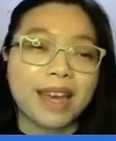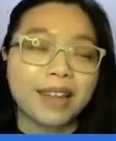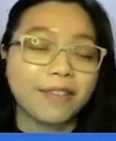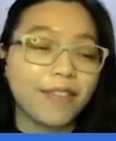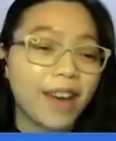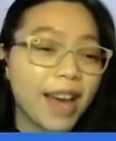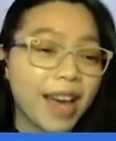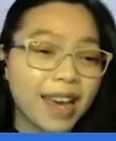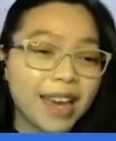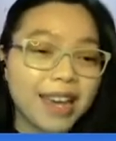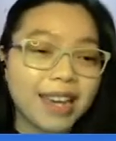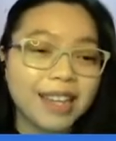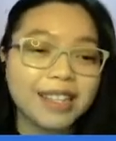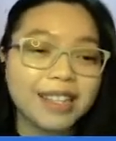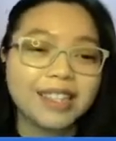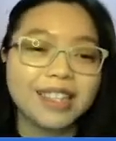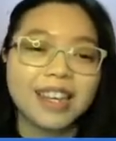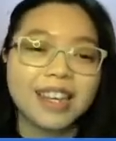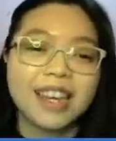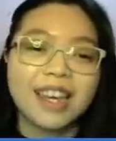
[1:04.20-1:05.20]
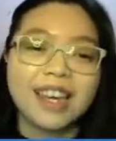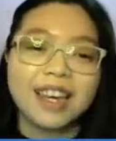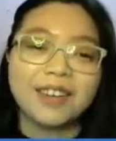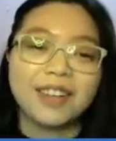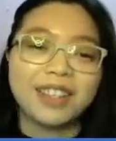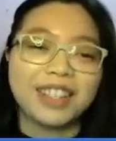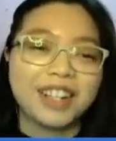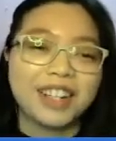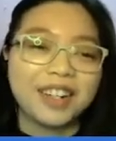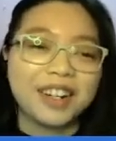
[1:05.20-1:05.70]
my advice,
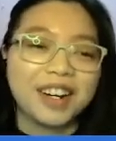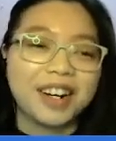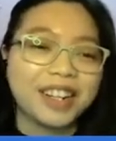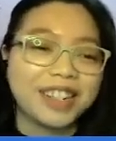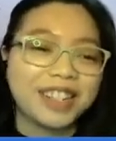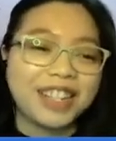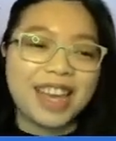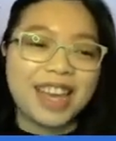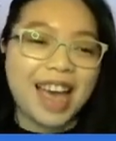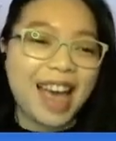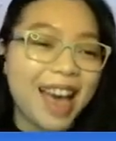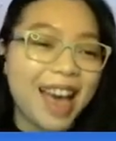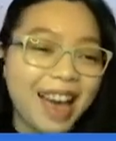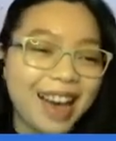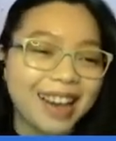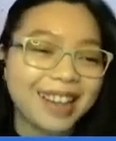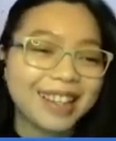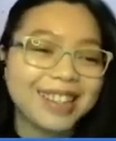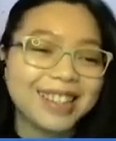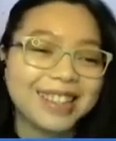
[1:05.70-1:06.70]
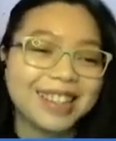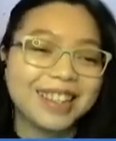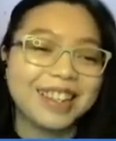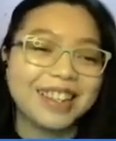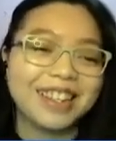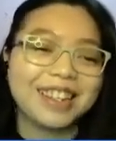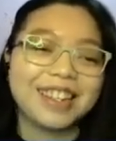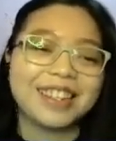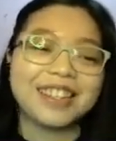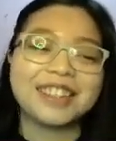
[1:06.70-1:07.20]
what are the hacks,
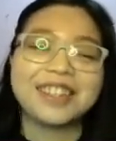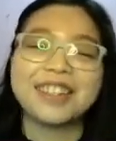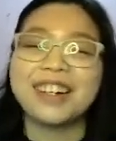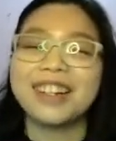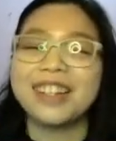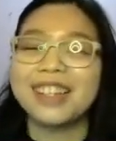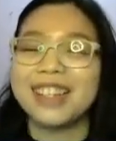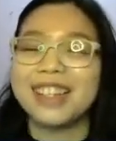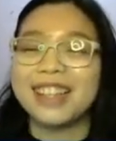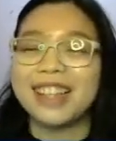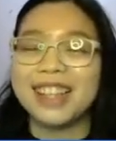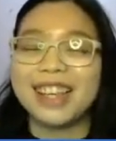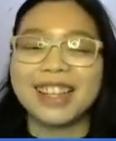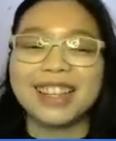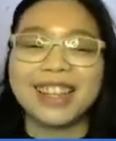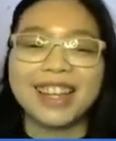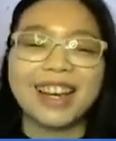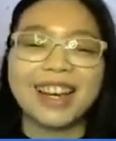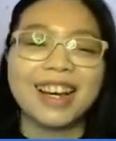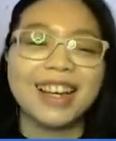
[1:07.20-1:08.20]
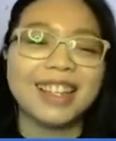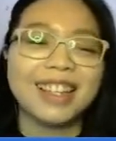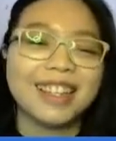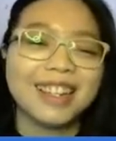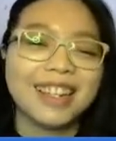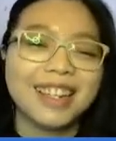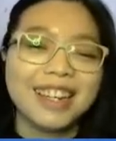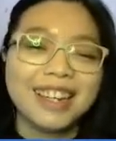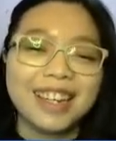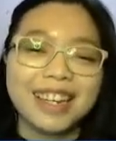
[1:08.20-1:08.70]
you could call it like that,
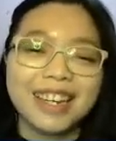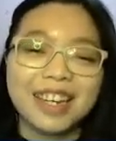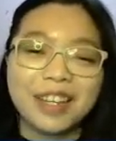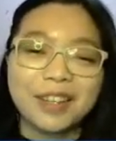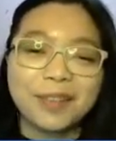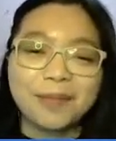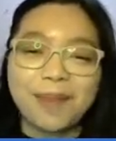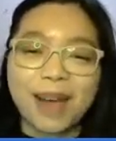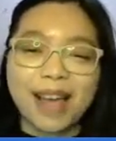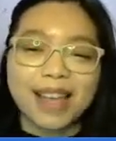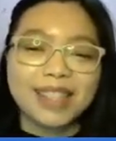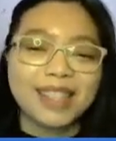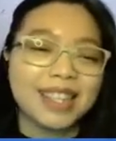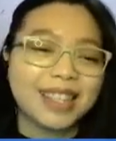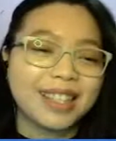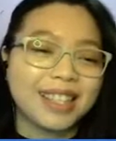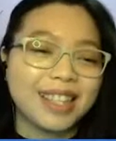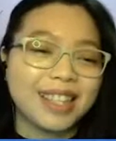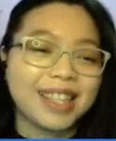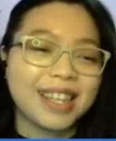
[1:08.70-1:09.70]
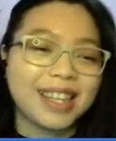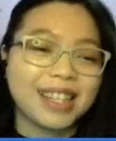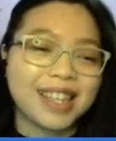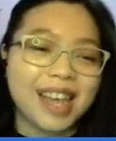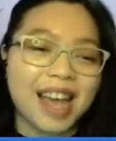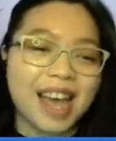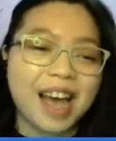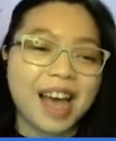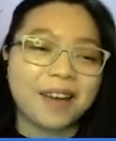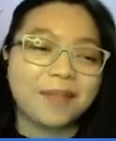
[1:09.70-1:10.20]
in passing this
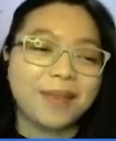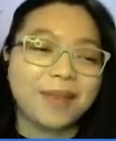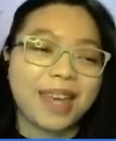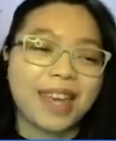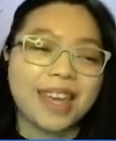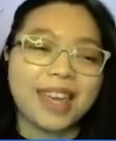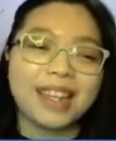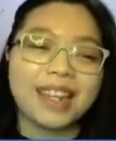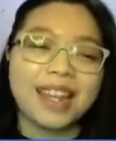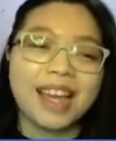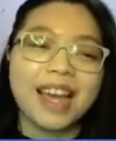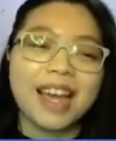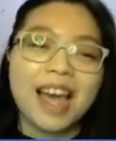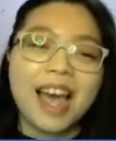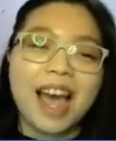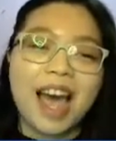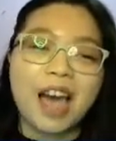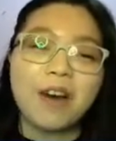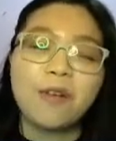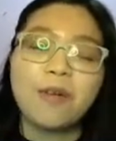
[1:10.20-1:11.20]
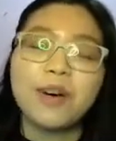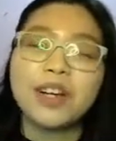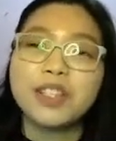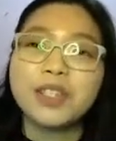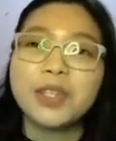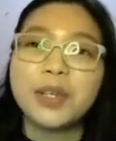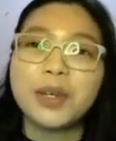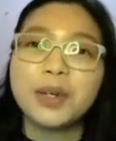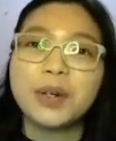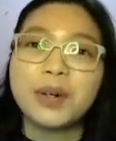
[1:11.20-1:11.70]
exam. And I
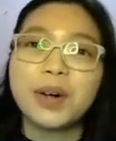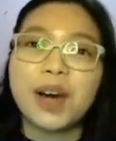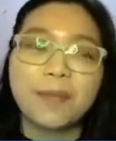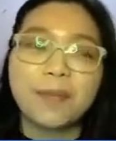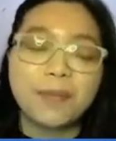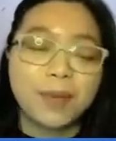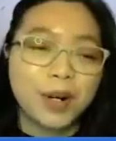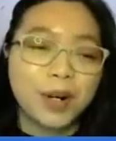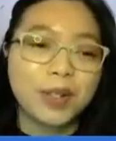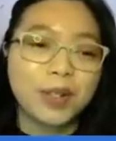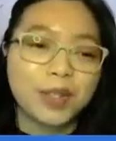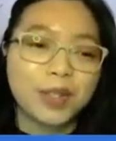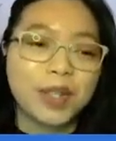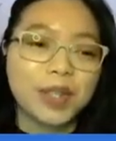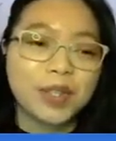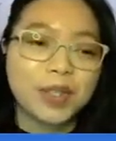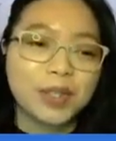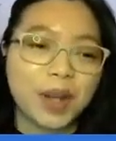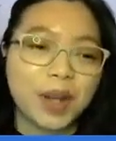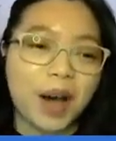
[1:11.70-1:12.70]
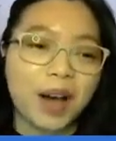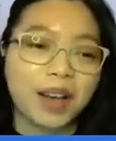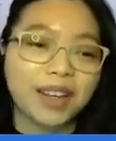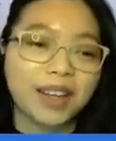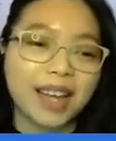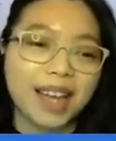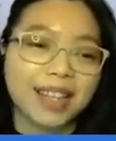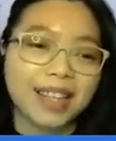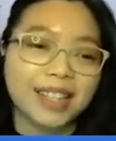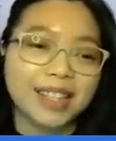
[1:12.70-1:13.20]
want to approach this
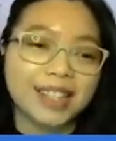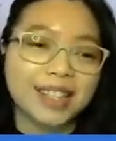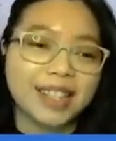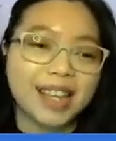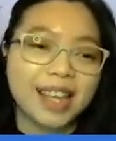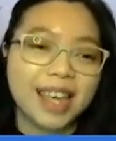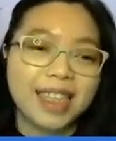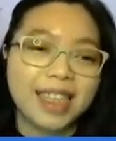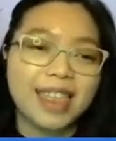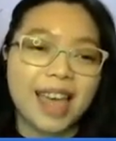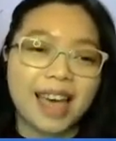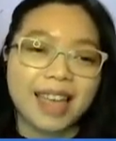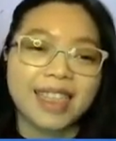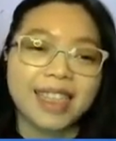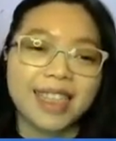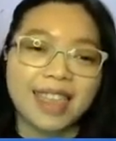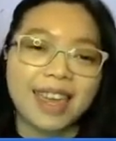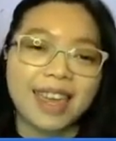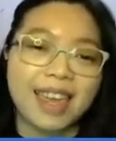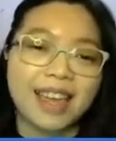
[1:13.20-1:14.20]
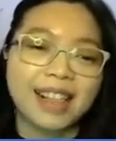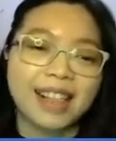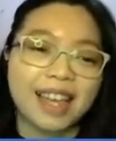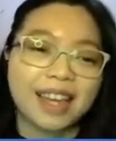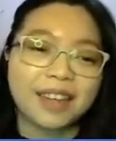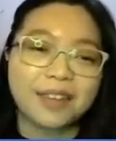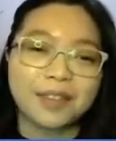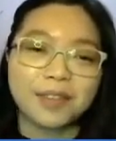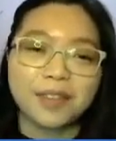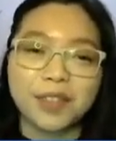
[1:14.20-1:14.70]
talk as that thing,
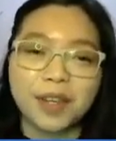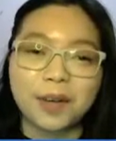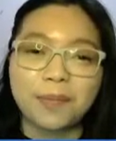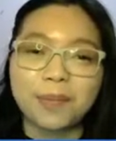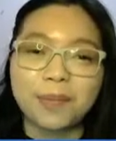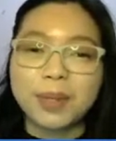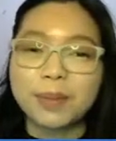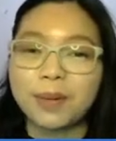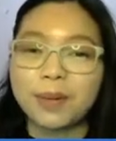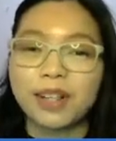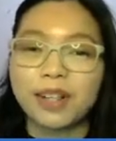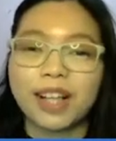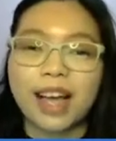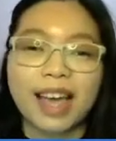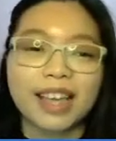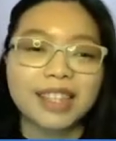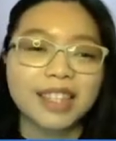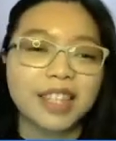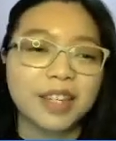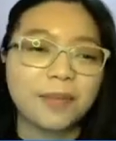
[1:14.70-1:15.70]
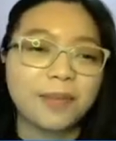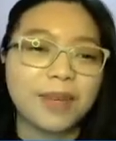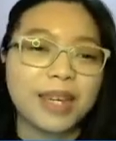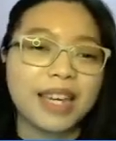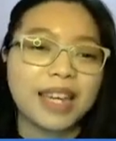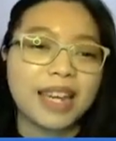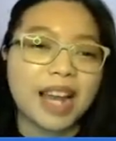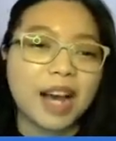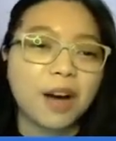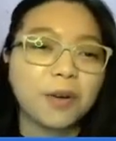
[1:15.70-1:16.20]
like some people asking
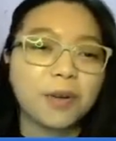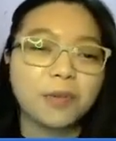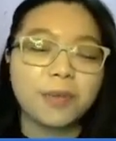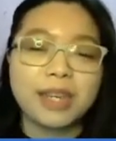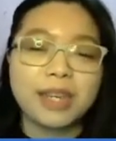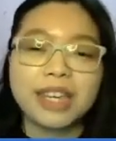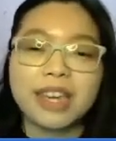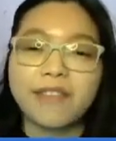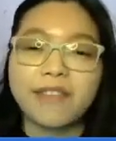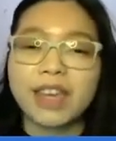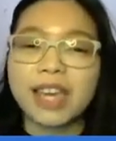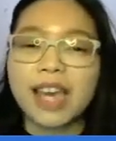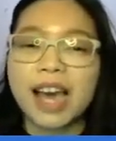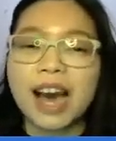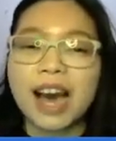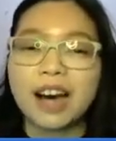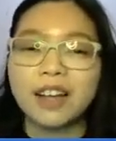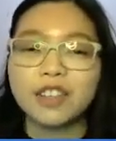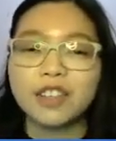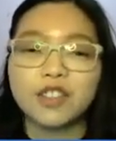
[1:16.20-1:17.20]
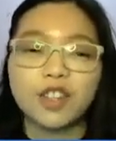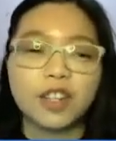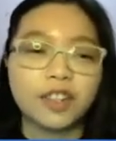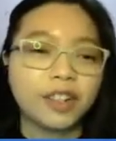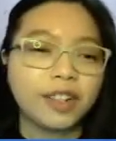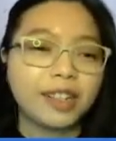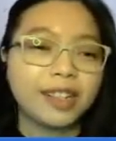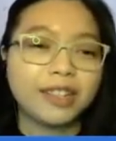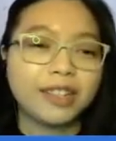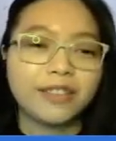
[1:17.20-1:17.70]
me, and I will be giving out
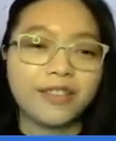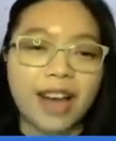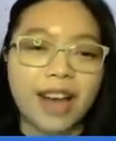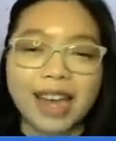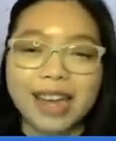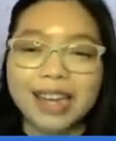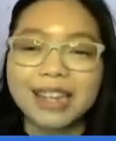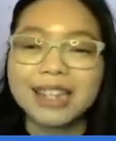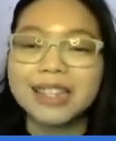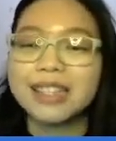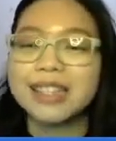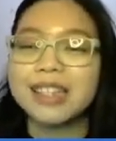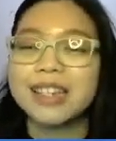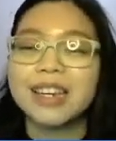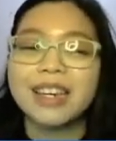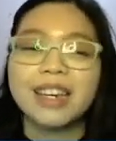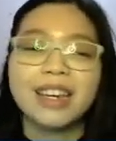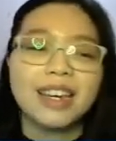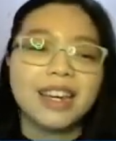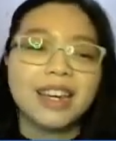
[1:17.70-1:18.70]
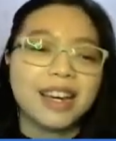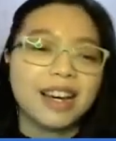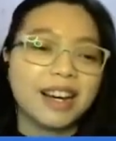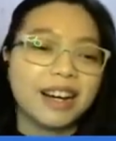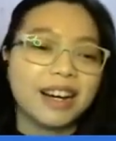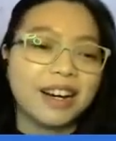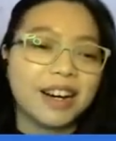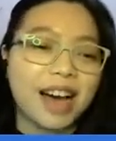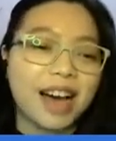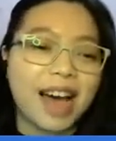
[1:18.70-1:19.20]
general advice
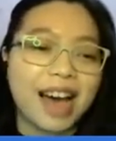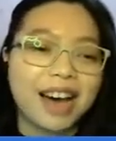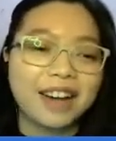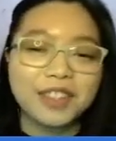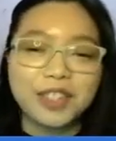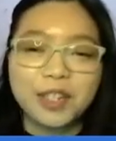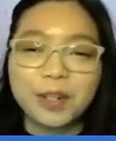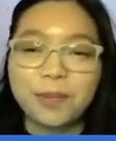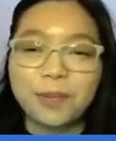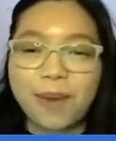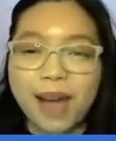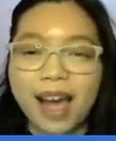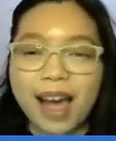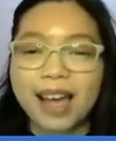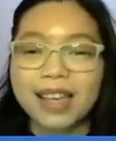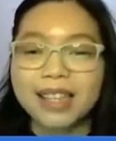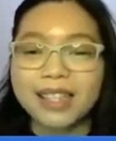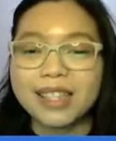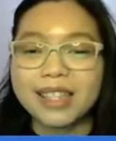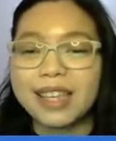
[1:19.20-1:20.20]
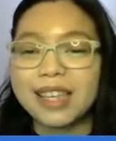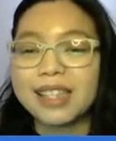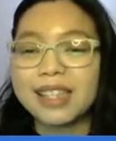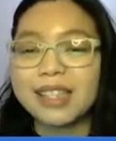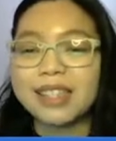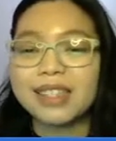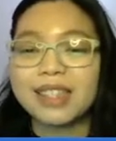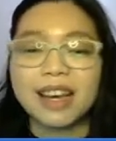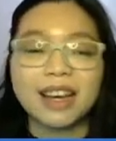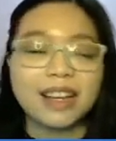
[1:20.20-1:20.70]
how to pass
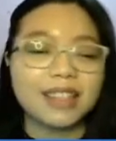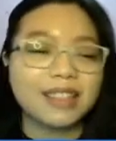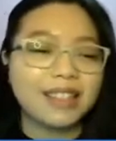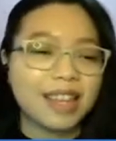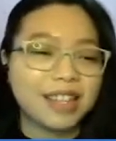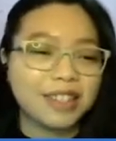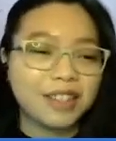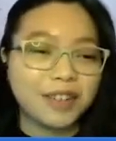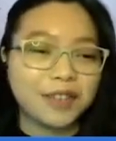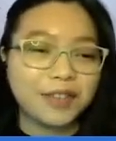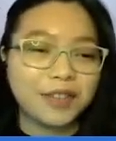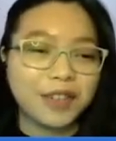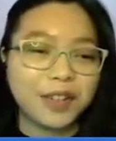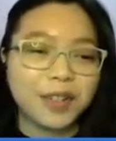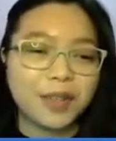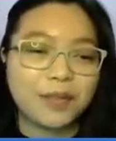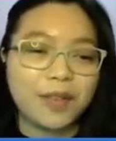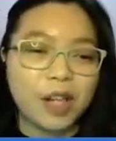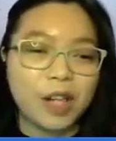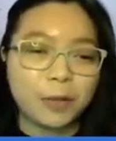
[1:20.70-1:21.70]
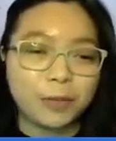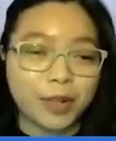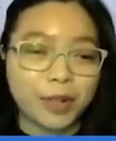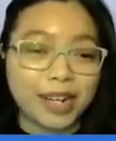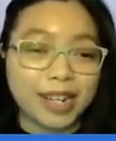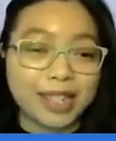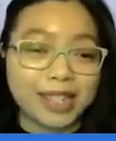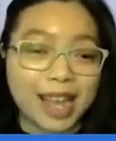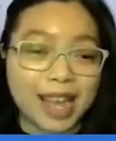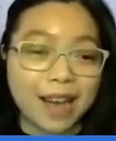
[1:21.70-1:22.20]
this TensorFlow
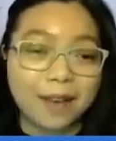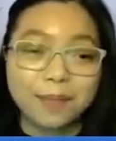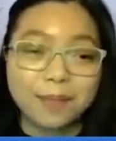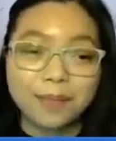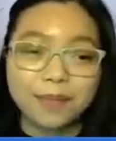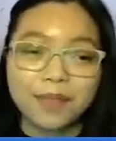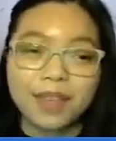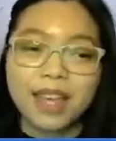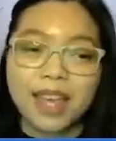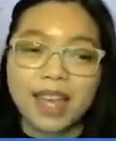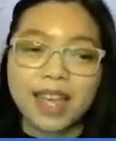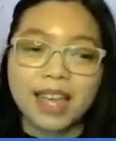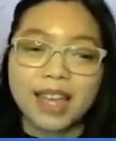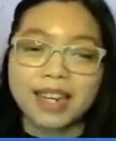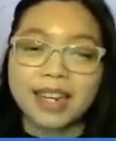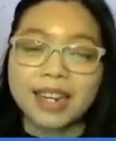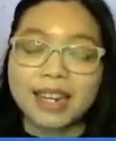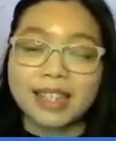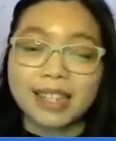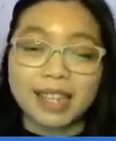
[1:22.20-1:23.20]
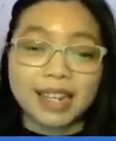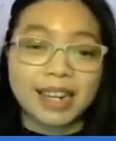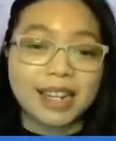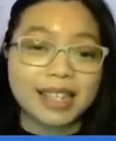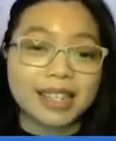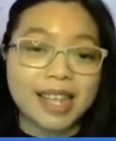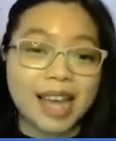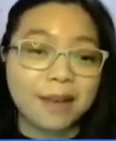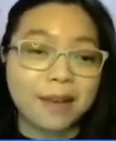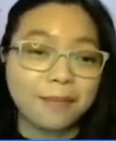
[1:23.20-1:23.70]
Developer Exam. And it's an
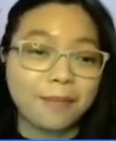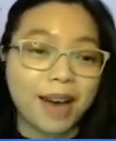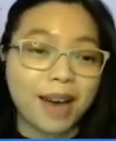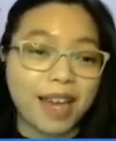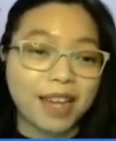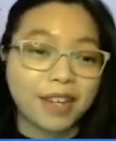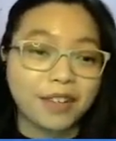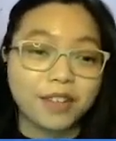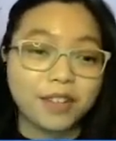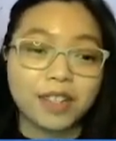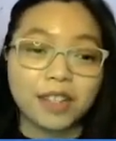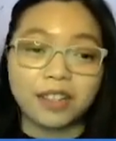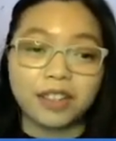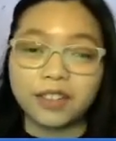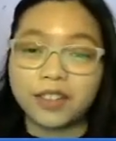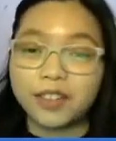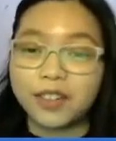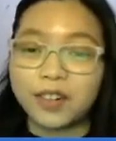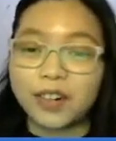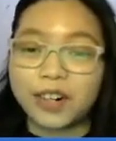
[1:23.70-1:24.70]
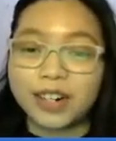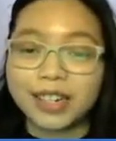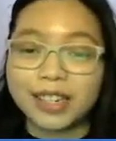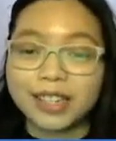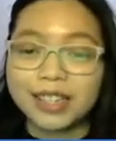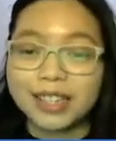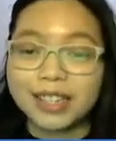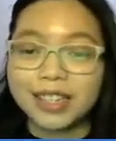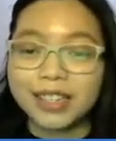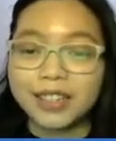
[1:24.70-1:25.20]
exam by Google, of
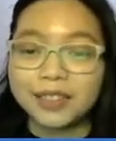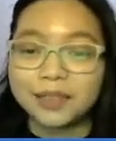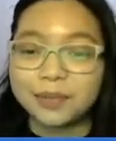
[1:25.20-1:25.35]
course.